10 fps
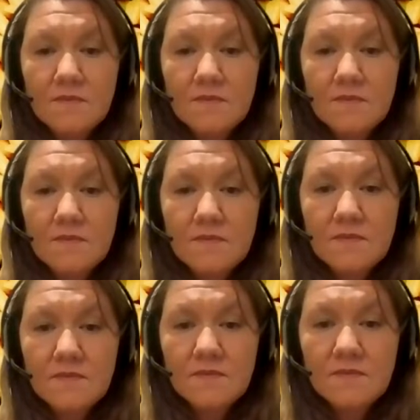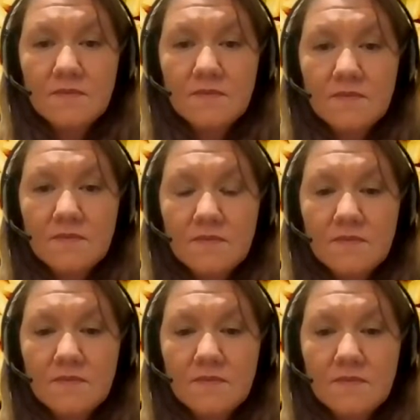
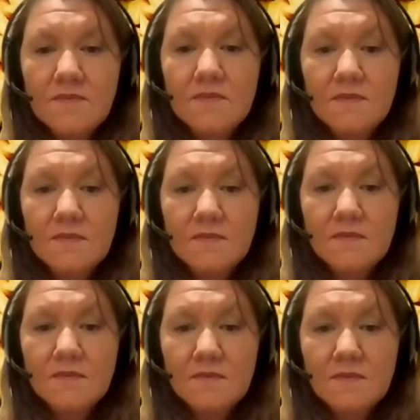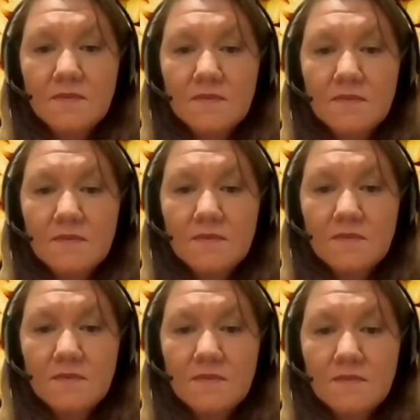
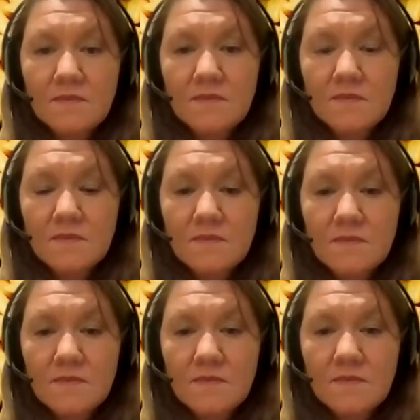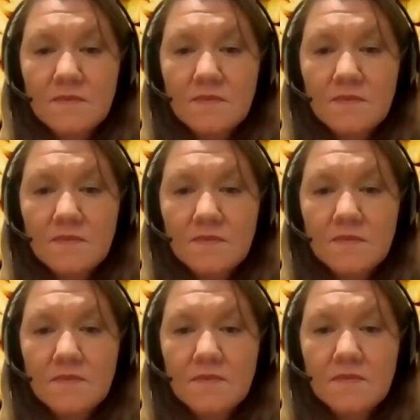
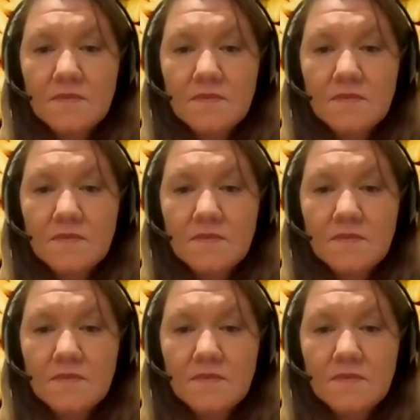The person shown says nothing.